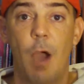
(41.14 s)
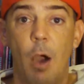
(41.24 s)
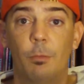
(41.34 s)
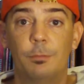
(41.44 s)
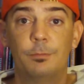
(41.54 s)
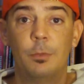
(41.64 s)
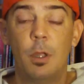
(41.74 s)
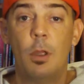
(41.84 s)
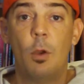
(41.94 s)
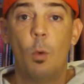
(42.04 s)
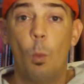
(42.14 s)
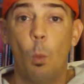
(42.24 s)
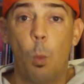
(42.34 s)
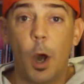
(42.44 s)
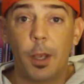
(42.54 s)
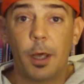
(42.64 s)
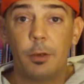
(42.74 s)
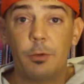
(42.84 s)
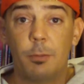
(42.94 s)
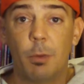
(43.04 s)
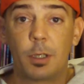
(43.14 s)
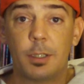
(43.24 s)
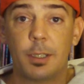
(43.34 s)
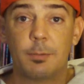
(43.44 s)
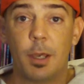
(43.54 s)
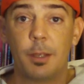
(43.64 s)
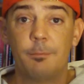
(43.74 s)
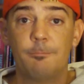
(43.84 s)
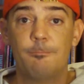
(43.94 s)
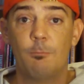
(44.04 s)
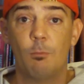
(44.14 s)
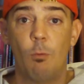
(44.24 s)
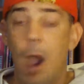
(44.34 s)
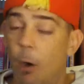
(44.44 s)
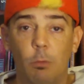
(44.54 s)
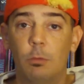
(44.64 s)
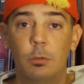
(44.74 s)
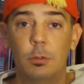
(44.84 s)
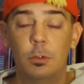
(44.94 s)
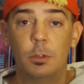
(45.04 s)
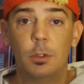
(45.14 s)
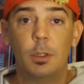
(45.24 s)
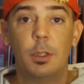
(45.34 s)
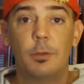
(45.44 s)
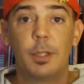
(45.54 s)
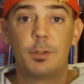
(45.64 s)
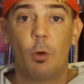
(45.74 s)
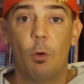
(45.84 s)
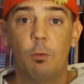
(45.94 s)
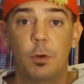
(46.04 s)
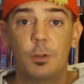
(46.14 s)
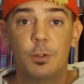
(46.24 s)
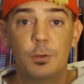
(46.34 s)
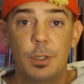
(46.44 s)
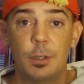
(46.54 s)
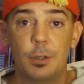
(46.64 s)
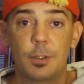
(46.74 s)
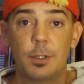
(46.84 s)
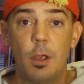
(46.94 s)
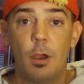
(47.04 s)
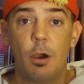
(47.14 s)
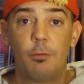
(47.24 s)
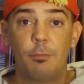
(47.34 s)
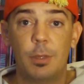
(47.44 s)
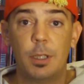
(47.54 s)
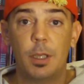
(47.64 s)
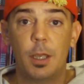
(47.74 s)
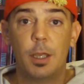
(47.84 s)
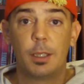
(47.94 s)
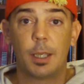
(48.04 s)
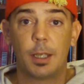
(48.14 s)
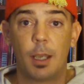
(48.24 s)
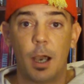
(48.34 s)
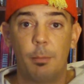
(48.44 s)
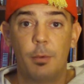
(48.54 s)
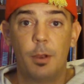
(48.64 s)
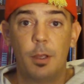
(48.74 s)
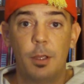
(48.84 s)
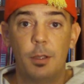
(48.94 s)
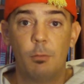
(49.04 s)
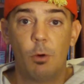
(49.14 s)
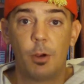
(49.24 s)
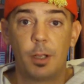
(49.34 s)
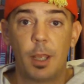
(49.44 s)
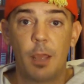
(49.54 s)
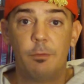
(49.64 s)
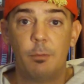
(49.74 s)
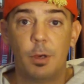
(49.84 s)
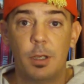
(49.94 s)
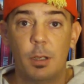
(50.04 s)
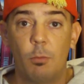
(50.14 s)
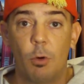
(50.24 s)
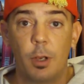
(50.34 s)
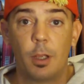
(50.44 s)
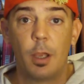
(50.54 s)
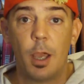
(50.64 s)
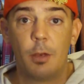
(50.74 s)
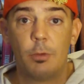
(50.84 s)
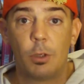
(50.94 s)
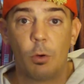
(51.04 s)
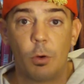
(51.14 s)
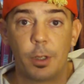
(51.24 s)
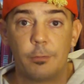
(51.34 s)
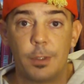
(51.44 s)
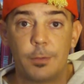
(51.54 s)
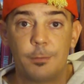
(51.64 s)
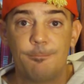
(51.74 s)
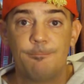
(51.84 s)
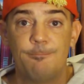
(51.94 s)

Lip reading: Wow. 100 Monk Days, man. Wow. That's over 2 years of me getting up in the morning, every Monday morning, and recording these.